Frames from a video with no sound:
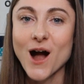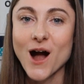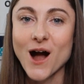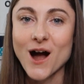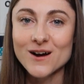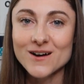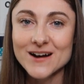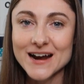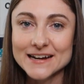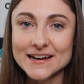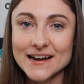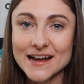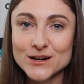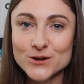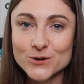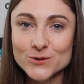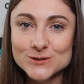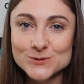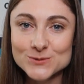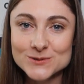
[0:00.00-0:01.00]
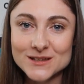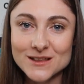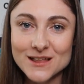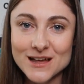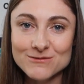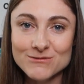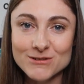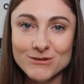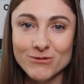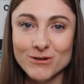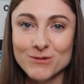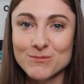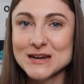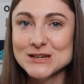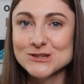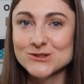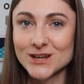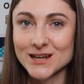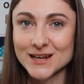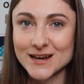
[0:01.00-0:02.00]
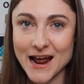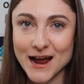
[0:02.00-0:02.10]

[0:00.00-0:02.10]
All right, I know this was a lot of information.